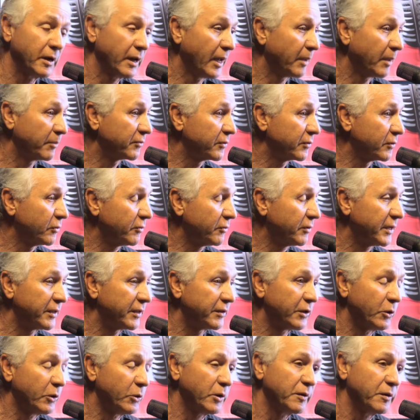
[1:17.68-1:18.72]
Absolutely.
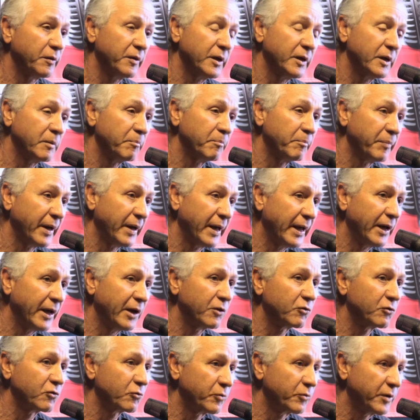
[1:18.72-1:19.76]
The only thing
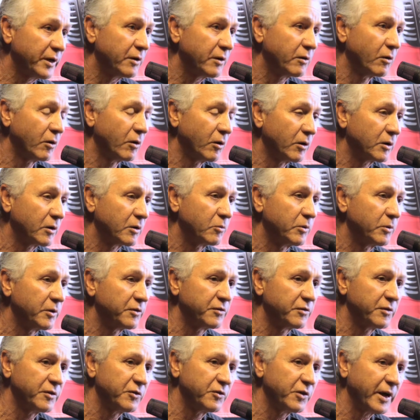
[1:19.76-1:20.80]
past Red Hawk
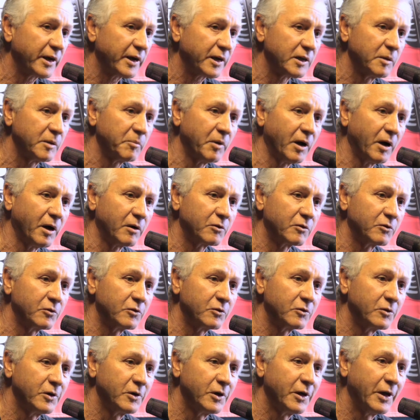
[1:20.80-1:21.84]
was the Jack in the Box.
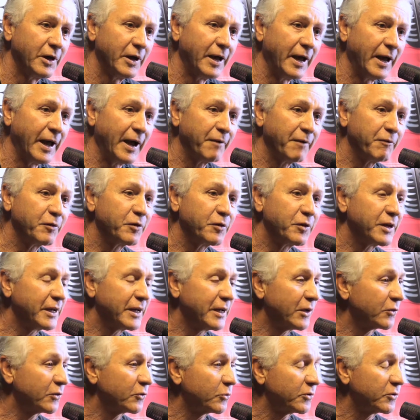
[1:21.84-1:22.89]
Everything
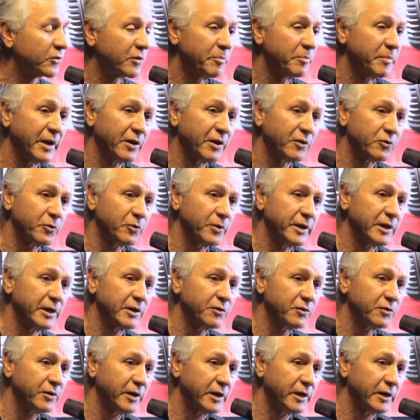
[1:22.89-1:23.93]
else was a mass-graded
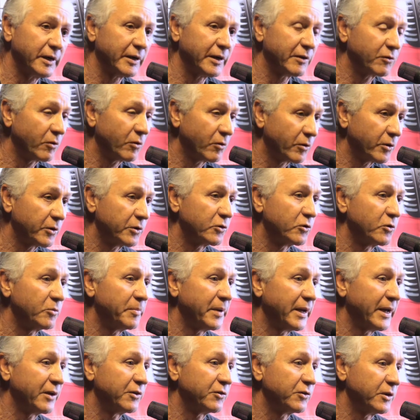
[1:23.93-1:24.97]
site. That's hard to
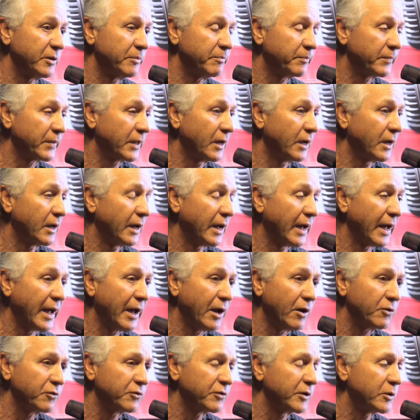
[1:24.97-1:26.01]
imagine.
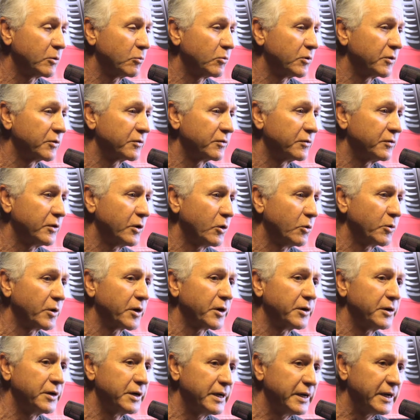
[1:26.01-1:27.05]
Housing was
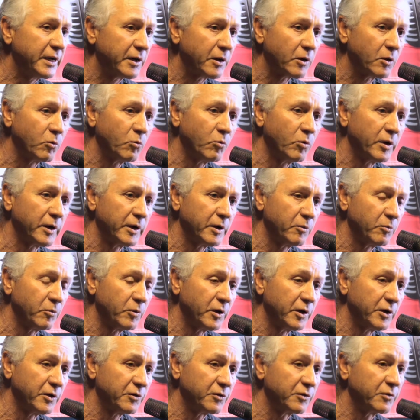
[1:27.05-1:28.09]
nowhere near what
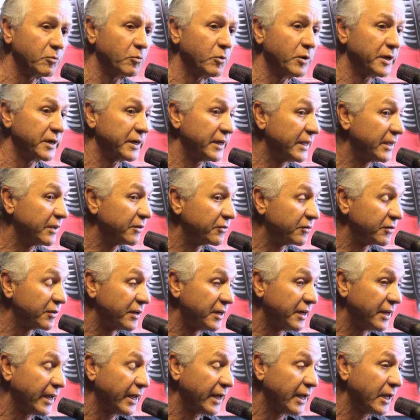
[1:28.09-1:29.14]
it is
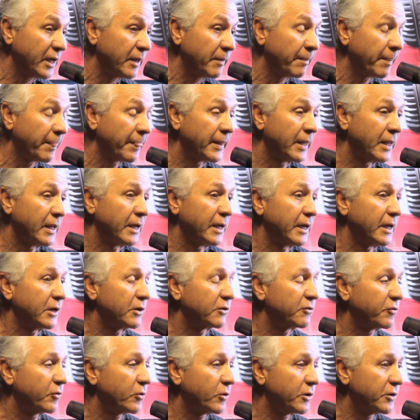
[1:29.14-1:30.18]
today. And
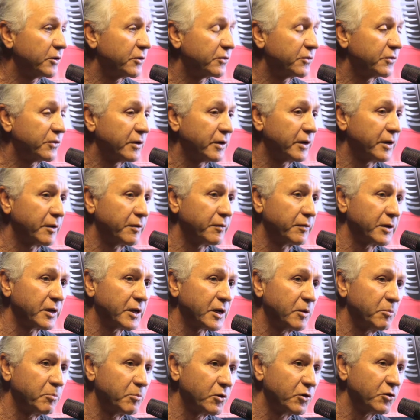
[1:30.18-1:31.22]
as far as the
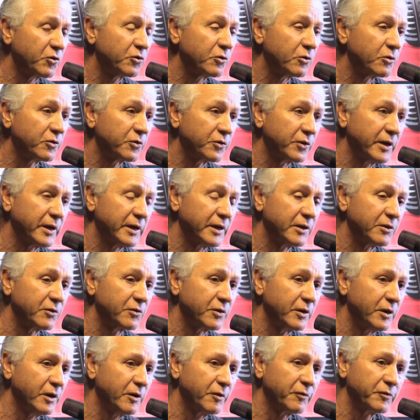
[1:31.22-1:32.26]
commercial site
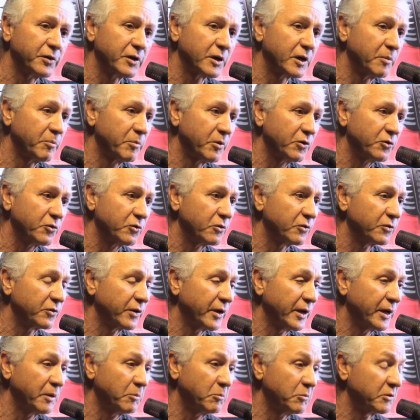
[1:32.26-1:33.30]
itself, the commercial
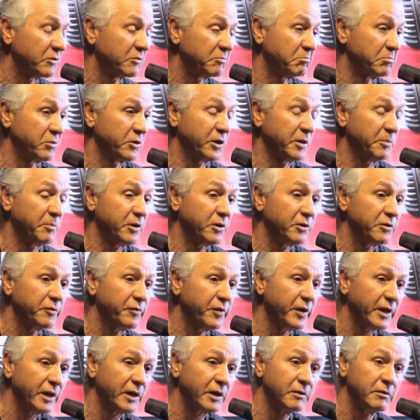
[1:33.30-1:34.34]
site was pretty much
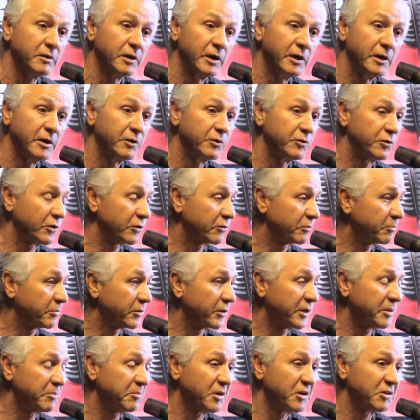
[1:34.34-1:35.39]
vacant, just
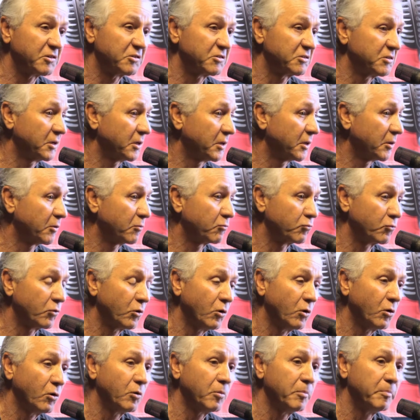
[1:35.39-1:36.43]
pretty much
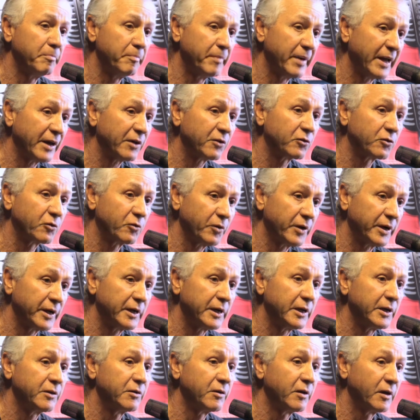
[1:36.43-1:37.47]
raw,
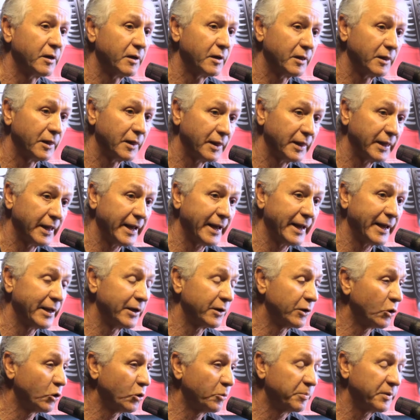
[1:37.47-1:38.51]
mass-graded
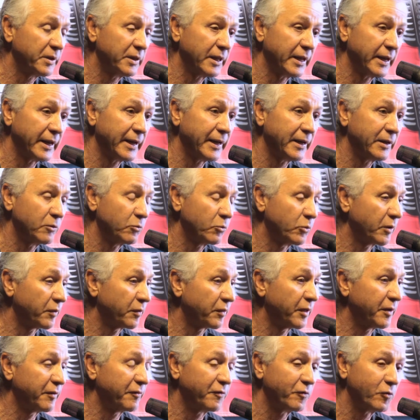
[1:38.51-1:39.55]
land, open land
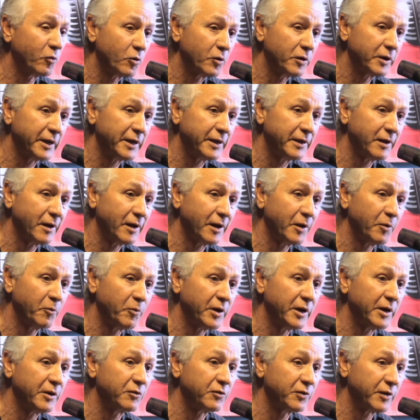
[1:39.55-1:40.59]
with a 4-lane
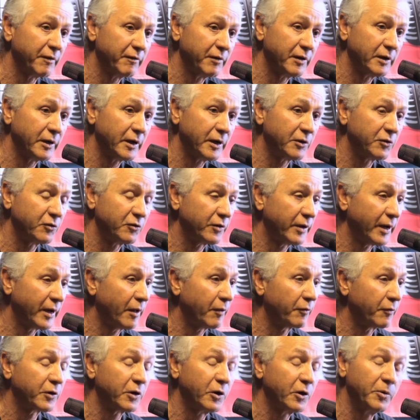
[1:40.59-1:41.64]
highway, 79
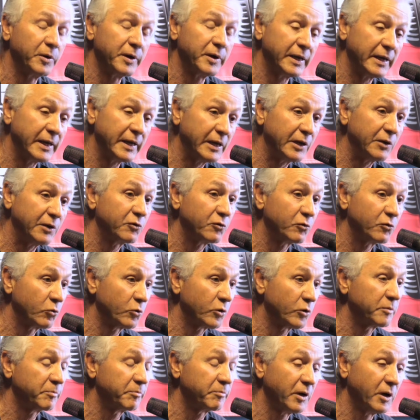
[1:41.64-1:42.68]
South, going east
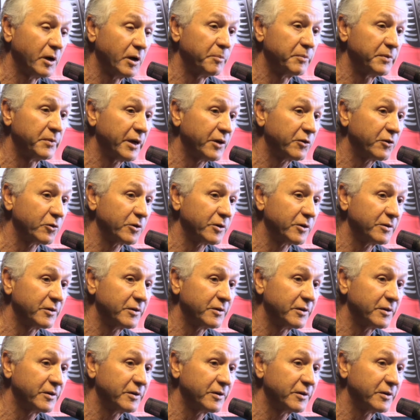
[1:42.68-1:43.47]
toward Palm Desert.